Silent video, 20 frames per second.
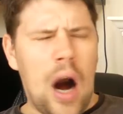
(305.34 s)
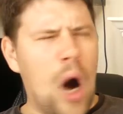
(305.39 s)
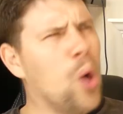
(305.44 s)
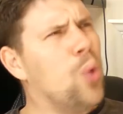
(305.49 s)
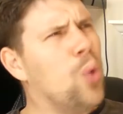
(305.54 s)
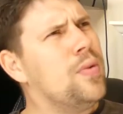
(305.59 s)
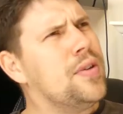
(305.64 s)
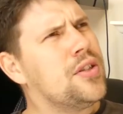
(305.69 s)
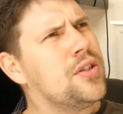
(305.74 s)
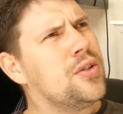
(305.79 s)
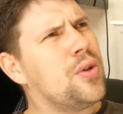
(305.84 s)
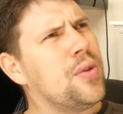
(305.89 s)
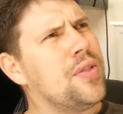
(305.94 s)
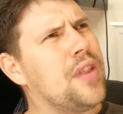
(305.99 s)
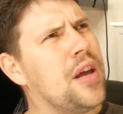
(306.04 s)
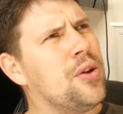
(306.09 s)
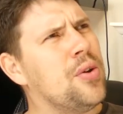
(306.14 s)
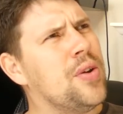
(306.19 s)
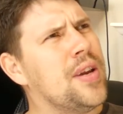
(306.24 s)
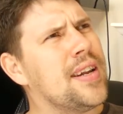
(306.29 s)
I always thought
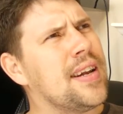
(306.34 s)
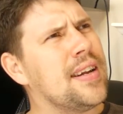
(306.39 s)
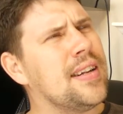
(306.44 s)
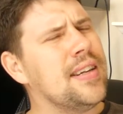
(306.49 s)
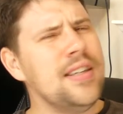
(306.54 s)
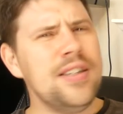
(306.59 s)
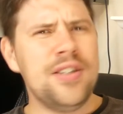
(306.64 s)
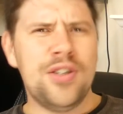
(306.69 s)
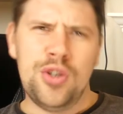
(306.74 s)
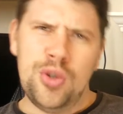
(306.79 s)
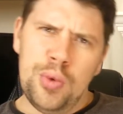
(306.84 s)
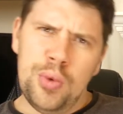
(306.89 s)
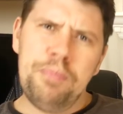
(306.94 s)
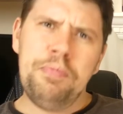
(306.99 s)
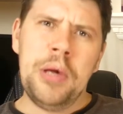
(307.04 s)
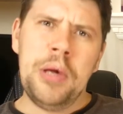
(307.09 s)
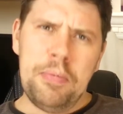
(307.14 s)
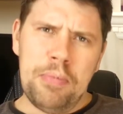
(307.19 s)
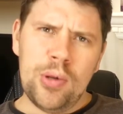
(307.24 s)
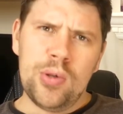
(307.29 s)
that you need at least 2
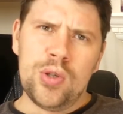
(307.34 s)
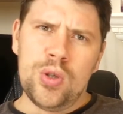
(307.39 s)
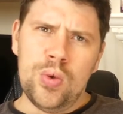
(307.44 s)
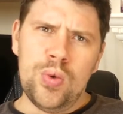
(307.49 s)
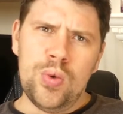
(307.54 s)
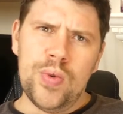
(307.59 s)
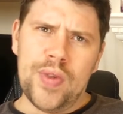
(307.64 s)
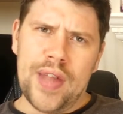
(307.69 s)
people to do